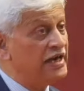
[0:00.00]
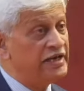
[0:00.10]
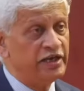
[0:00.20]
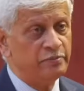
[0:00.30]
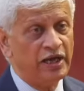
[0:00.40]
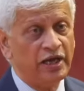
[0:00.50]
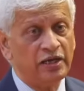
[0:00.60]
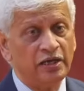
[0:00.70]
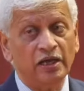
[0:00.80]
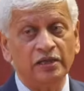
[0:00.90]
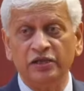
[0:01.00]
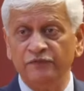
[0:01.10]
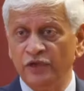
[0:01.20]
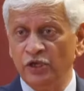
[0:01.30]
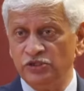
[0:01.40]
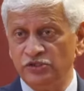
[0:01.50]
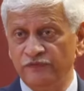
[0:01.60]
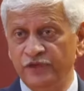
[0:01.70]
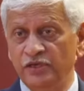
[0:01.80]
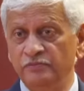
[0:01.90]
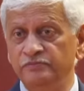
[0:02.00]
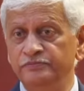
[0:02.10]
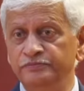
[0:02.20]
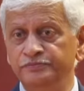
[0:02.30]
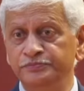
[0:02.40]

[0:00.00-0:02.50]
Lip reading: is guided by Gandhian philosophy.